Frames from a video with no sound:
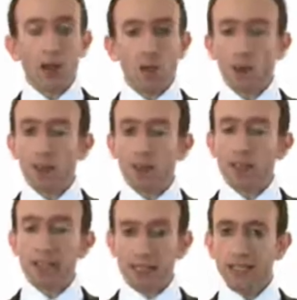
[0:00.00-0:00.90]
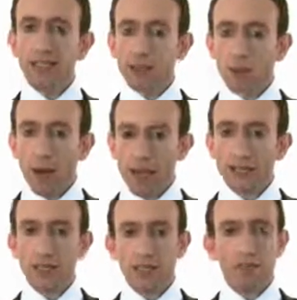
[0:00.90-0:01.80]
And one of the easiest
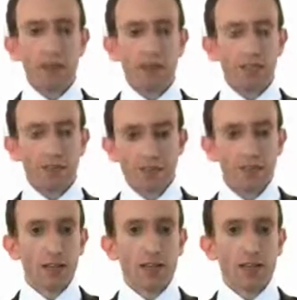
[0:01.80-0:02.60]
ways to be creative is